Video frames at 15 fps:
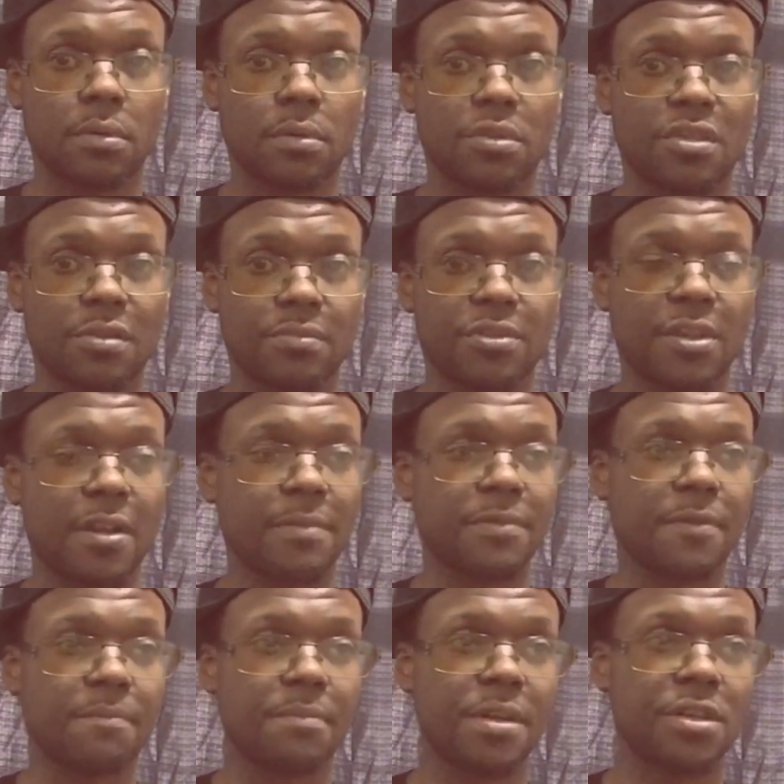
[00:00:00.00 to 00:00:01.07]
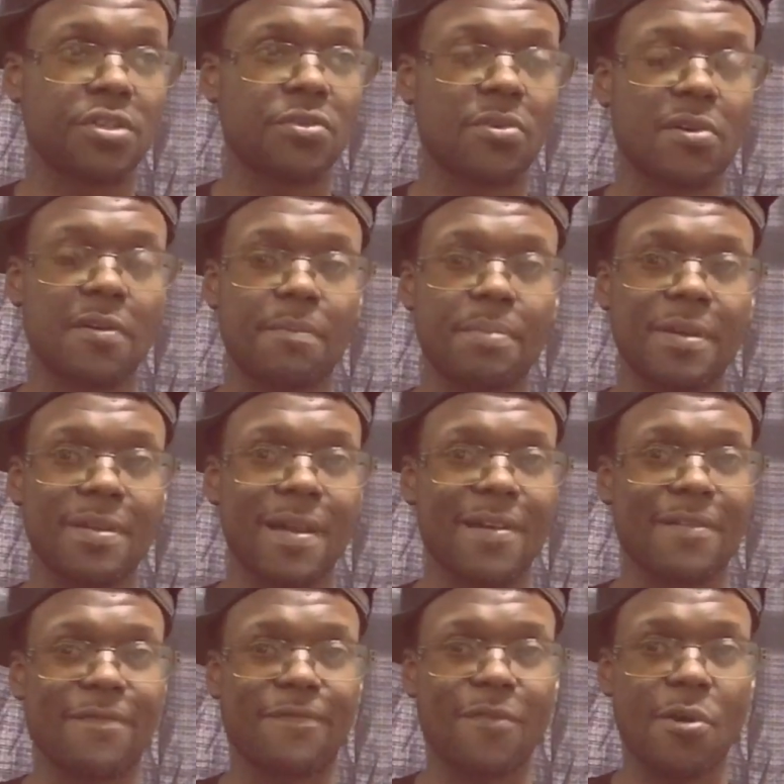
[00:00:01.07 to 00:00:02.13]
Sometimes a mentor could be like
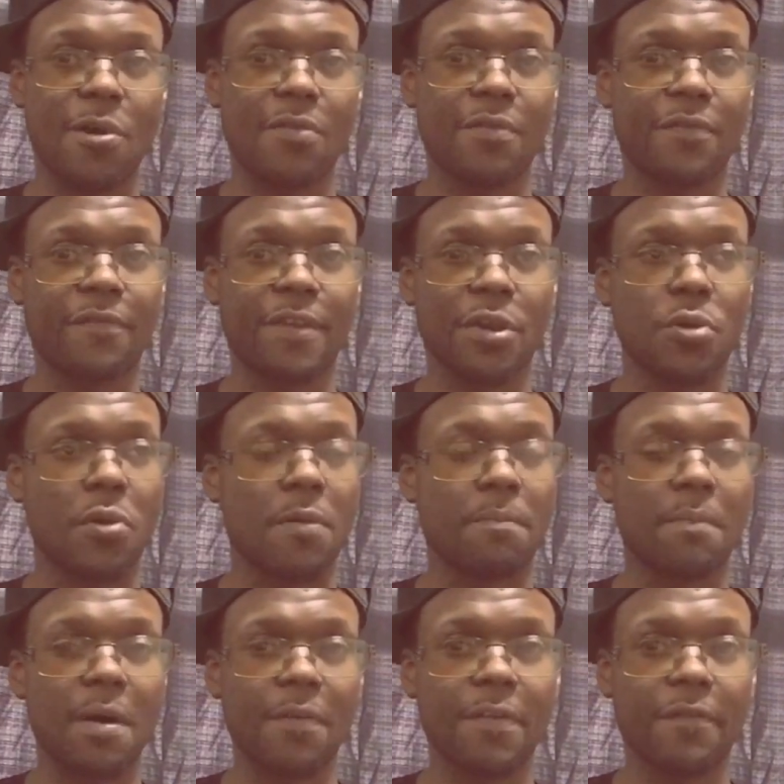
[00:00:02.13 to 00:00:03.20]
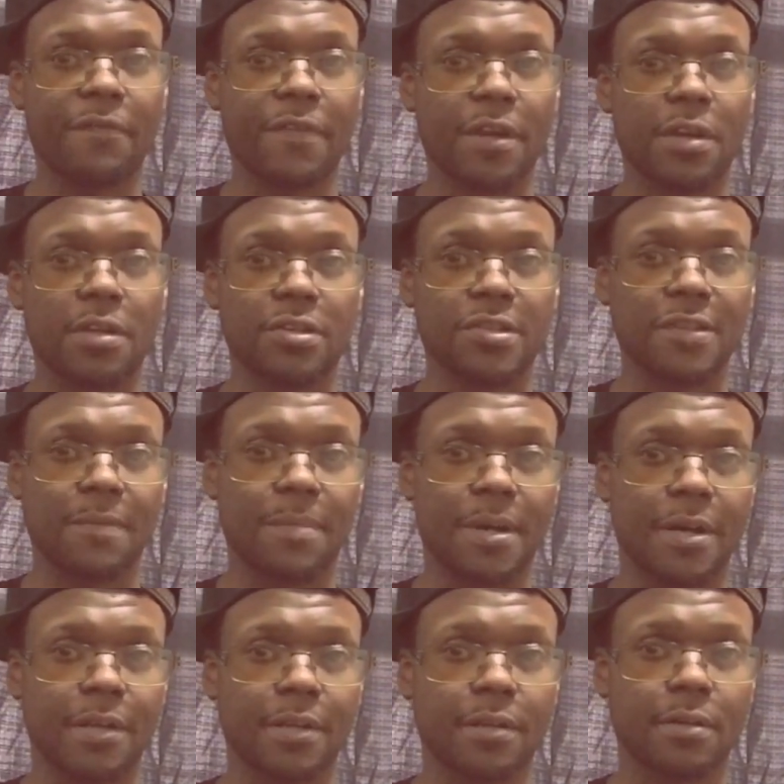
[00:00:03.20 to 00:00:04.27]
a father figure or a mother figure to
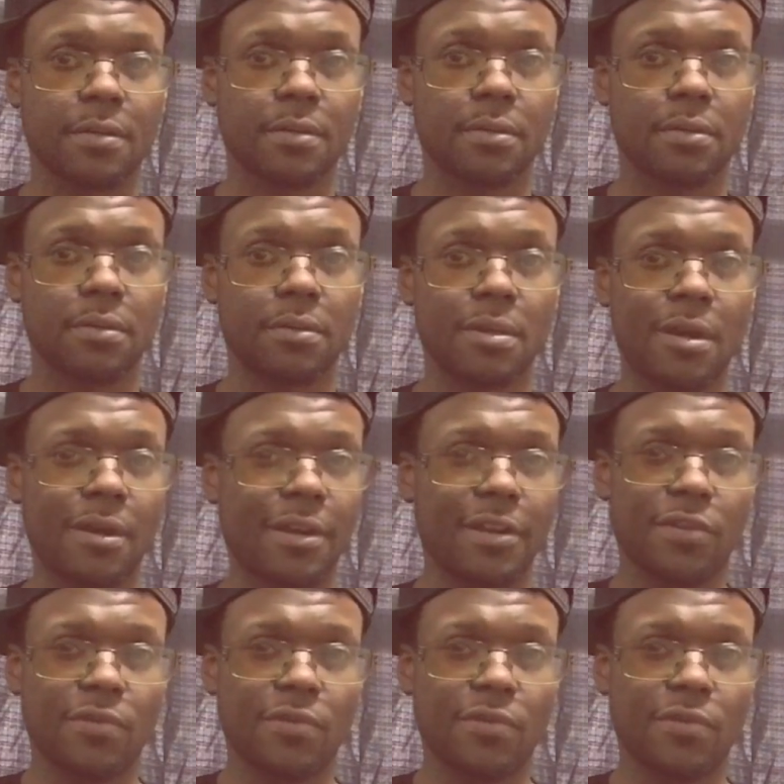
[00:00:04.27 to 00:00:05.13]
somebody. Y'all hear,